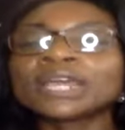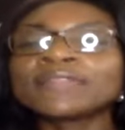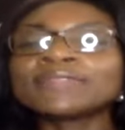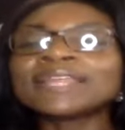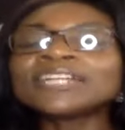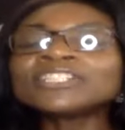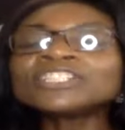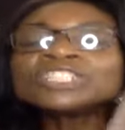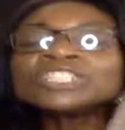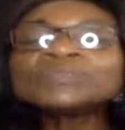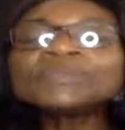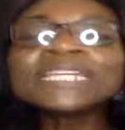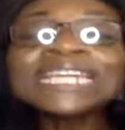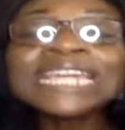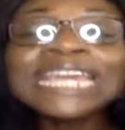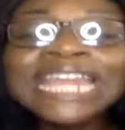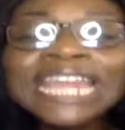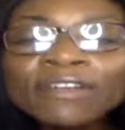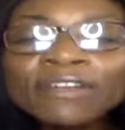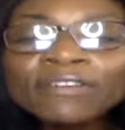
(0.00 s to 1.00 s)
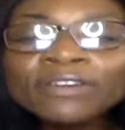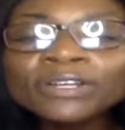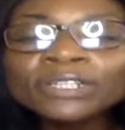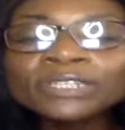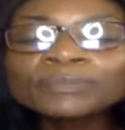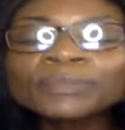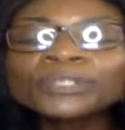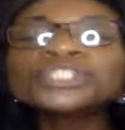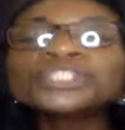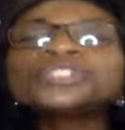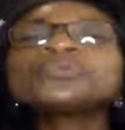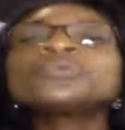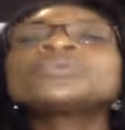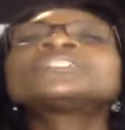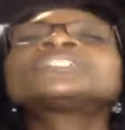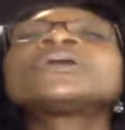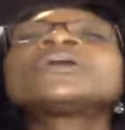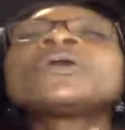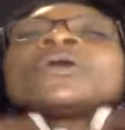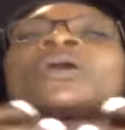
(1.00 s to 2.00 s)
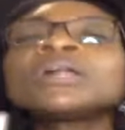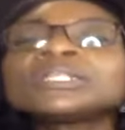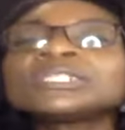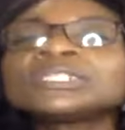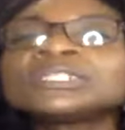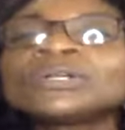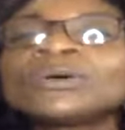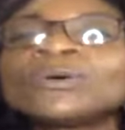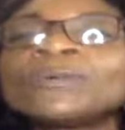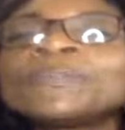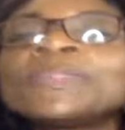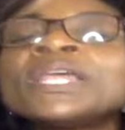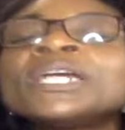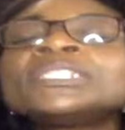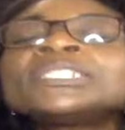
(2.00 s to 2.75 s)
not just being hearers, but doers also,